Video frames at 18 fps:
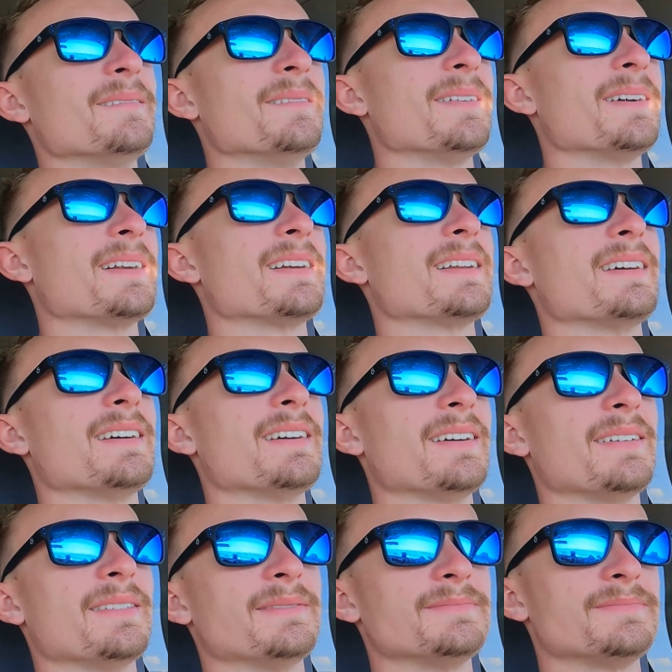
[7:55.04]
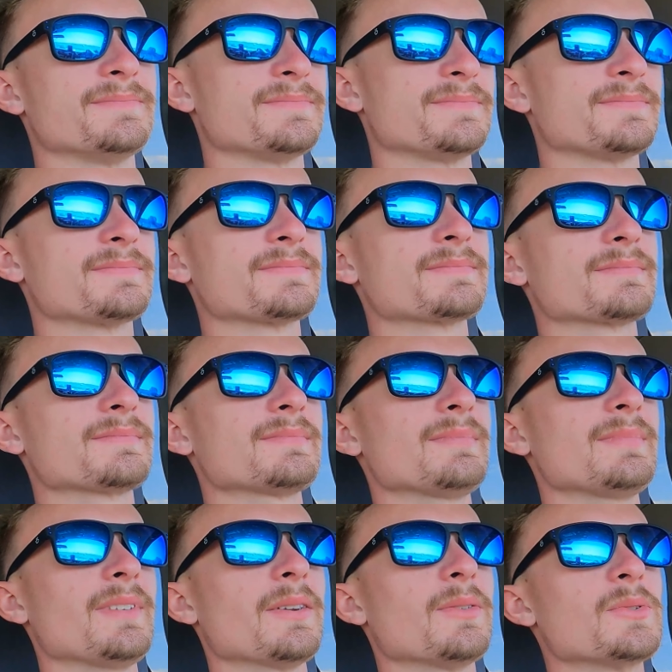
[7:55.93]
but
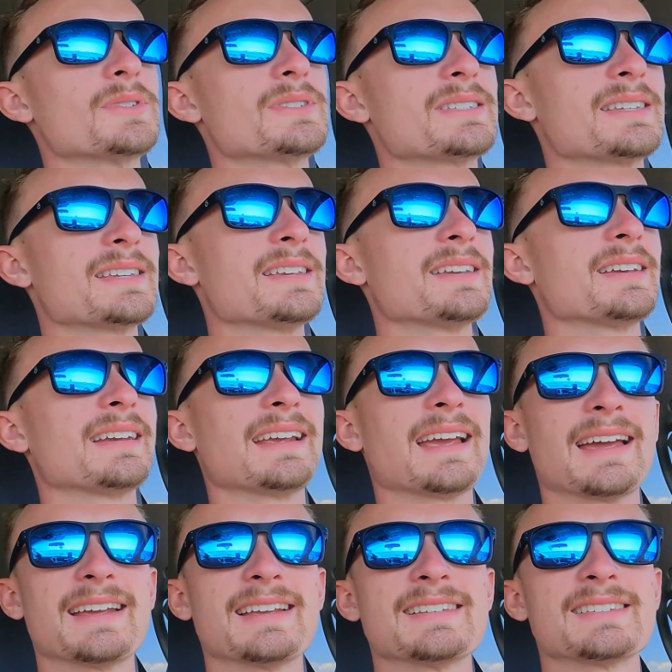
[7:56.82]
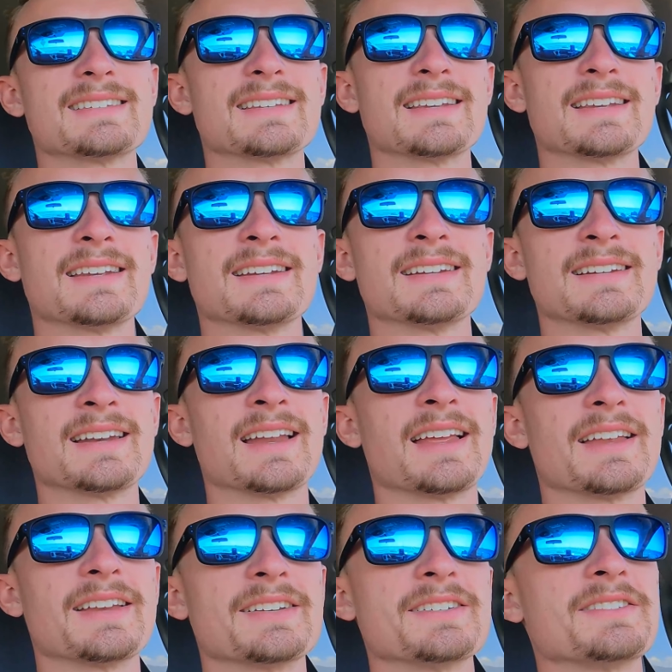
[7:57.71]
uh, see you guys
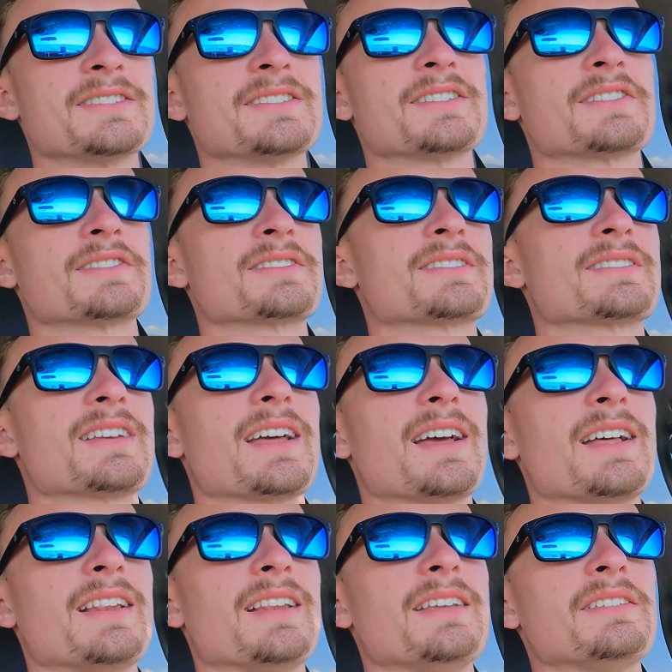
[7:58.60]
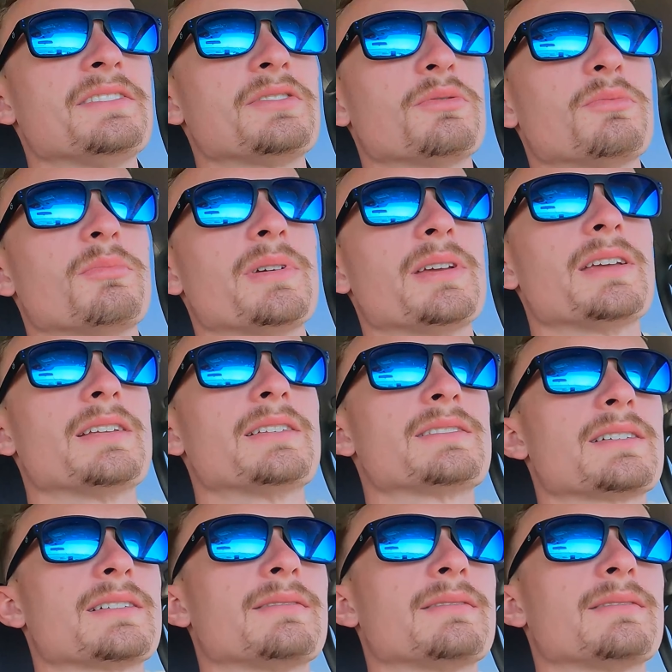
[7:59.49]
in just a little bit.